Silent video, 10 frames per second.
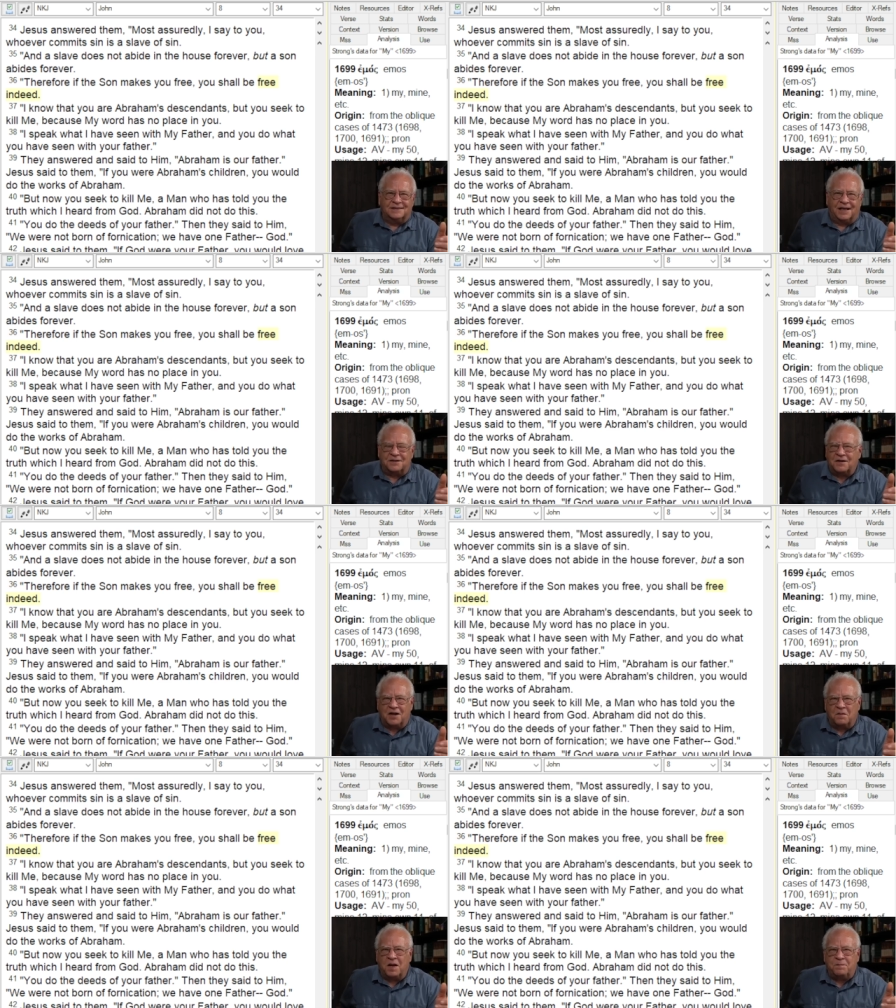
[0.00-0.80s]
I don't know
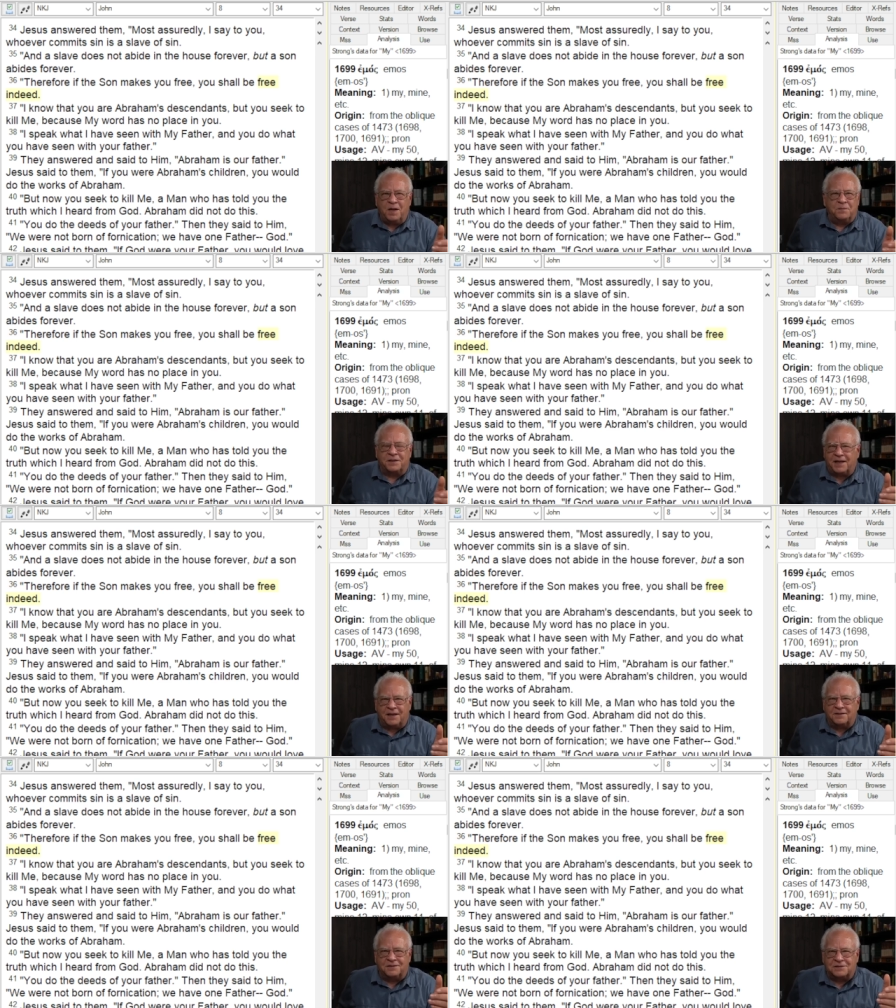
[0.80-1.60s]
how many people
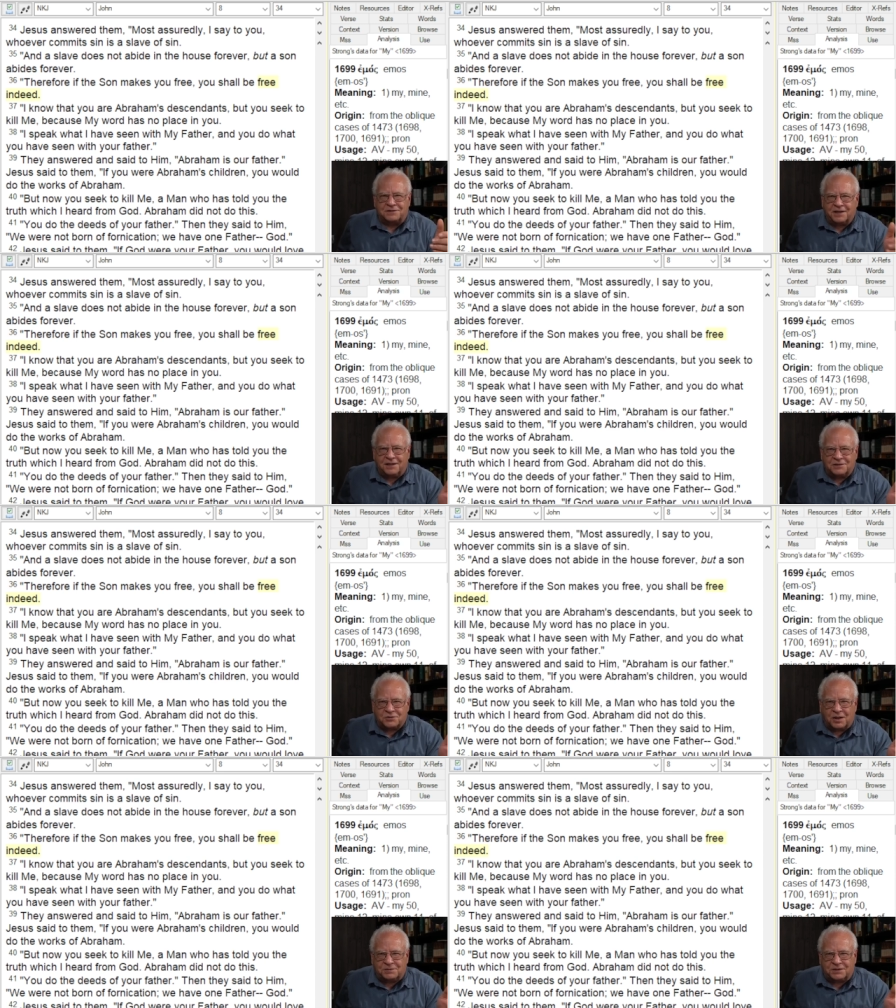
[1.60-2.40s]
can't understand the
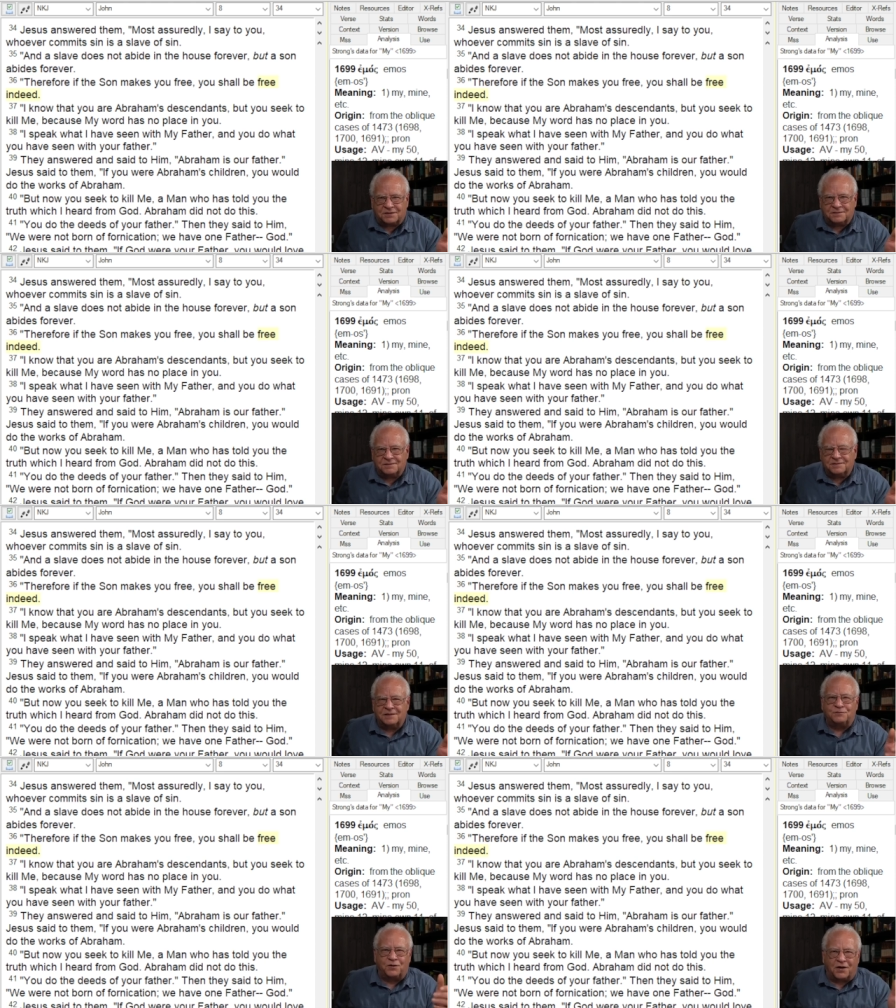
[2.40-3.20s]
scripture.
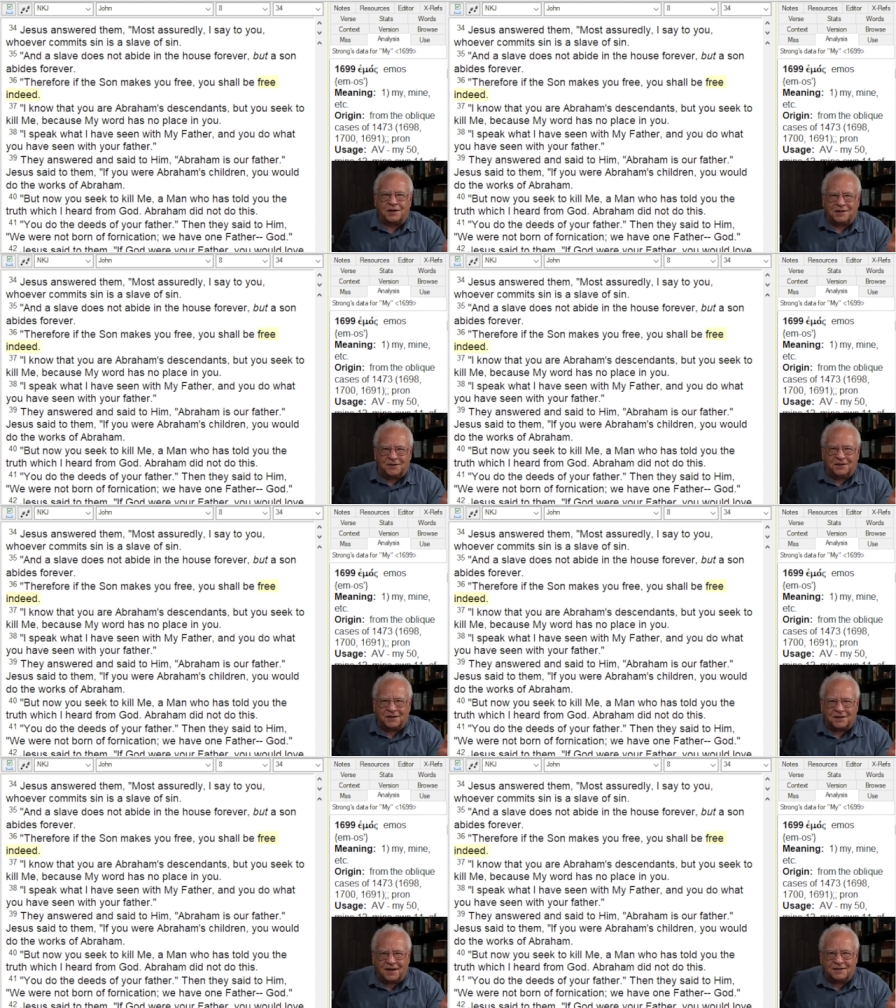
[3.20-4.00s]
It's very clear in the
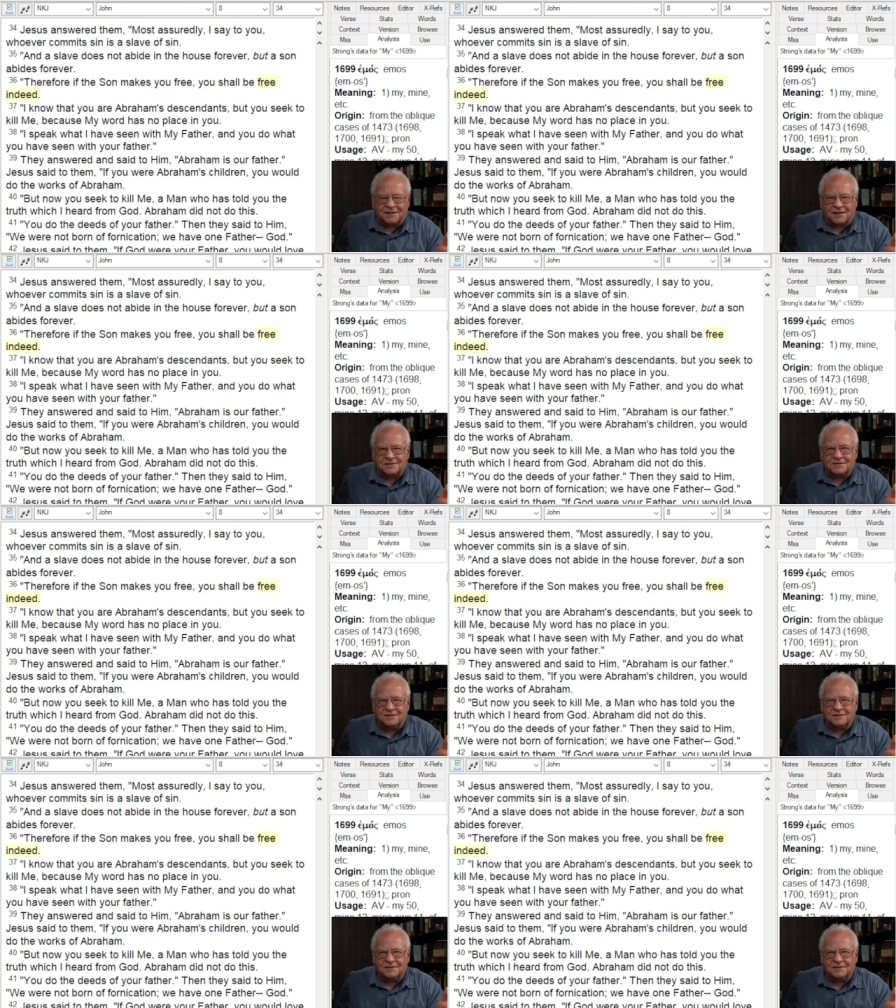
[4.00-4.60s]
context.